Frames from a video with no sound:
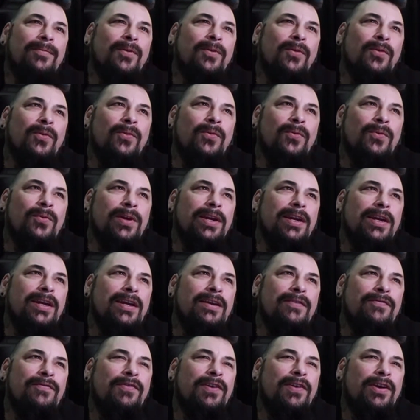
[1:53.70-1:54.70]
we
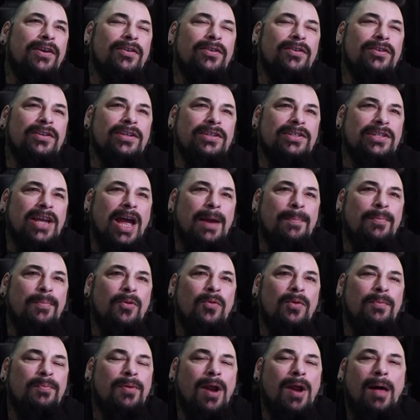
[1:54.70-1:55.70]
figured Disciple
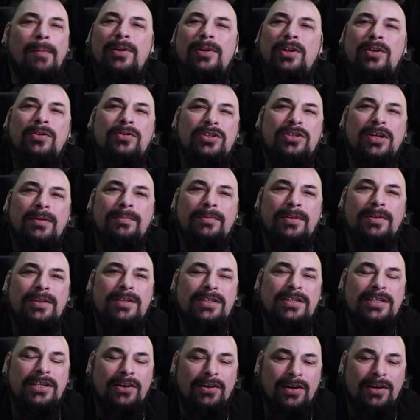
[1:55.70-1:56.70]
would probably do something
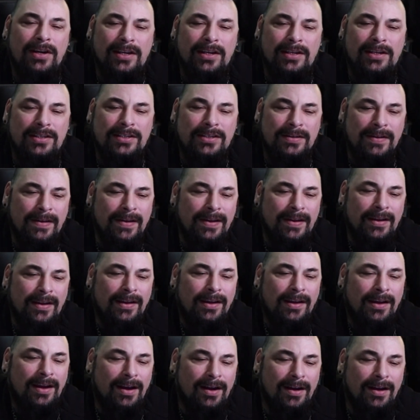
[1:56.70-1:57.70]
serious,
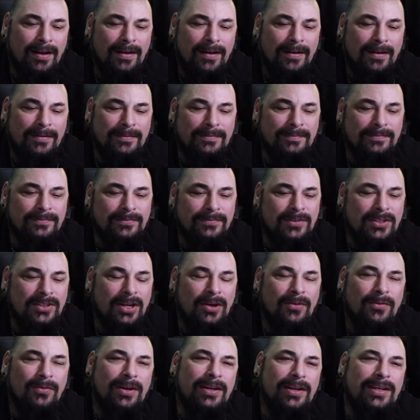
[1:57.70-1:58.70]
so
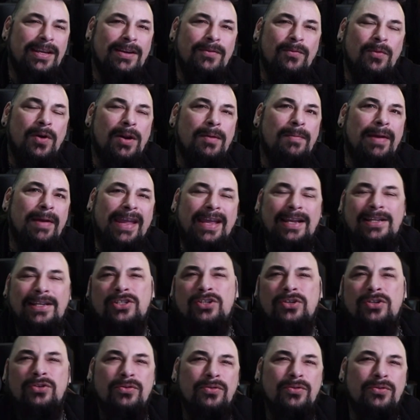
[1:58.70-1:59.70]
we didn't want to make it
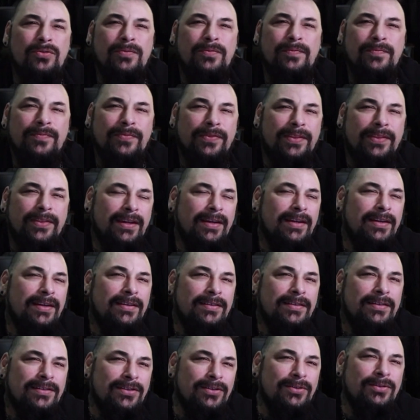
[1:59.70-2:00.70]
too
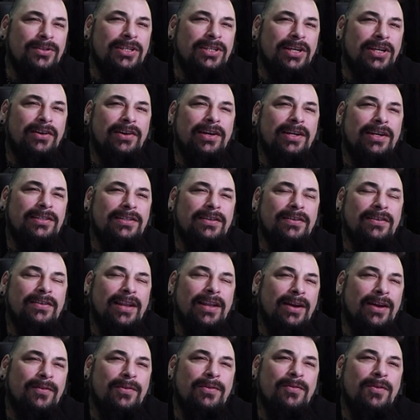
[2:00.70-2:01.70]
serious.
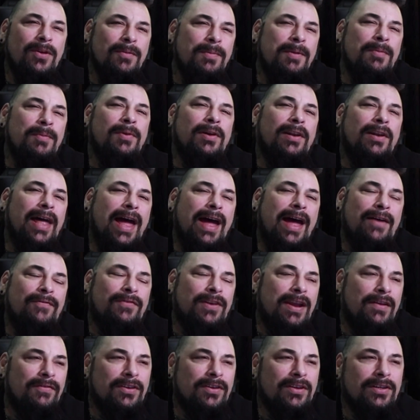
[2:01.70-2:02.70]
Like, we wanted people to laugh and
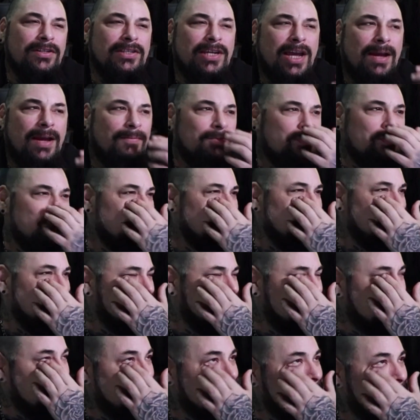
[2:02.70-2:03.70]
have a good time during the
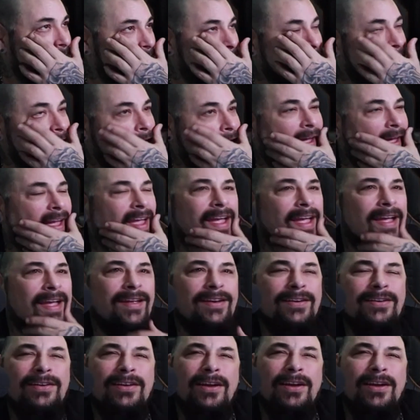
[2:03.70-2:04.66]
tour, and